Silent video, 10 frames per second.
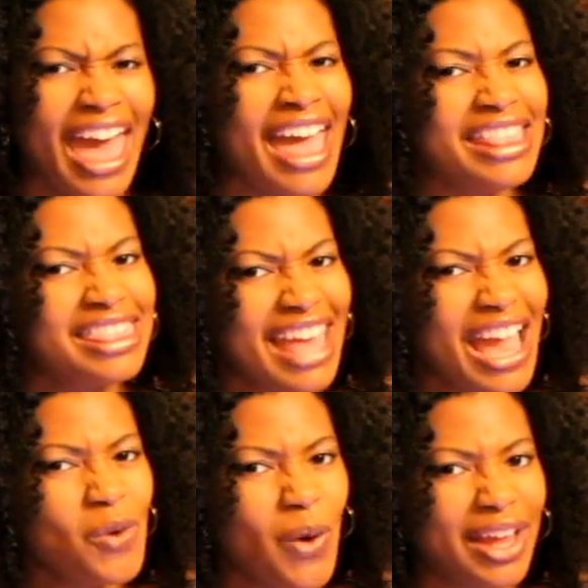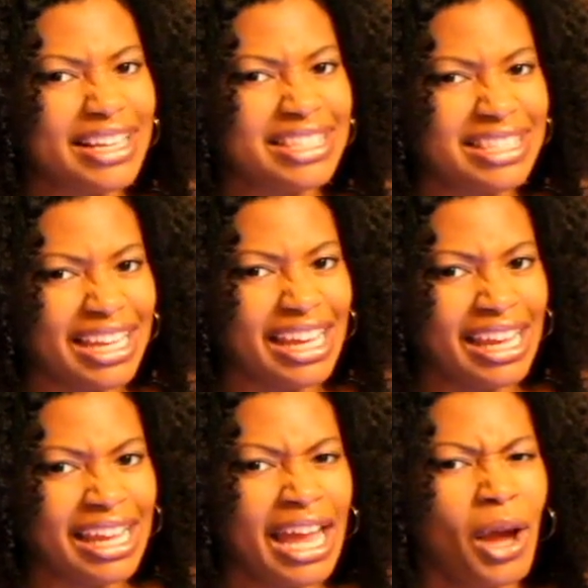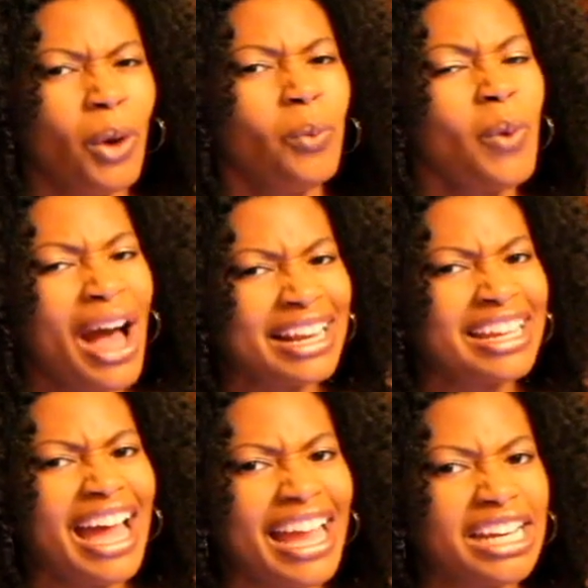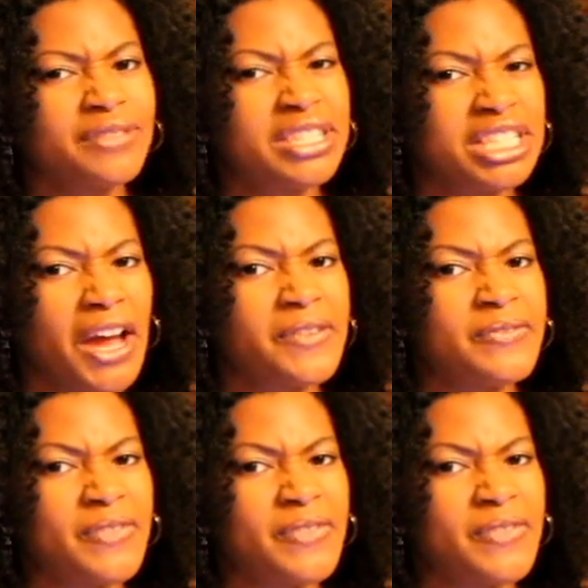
and they want to see what kind of stuff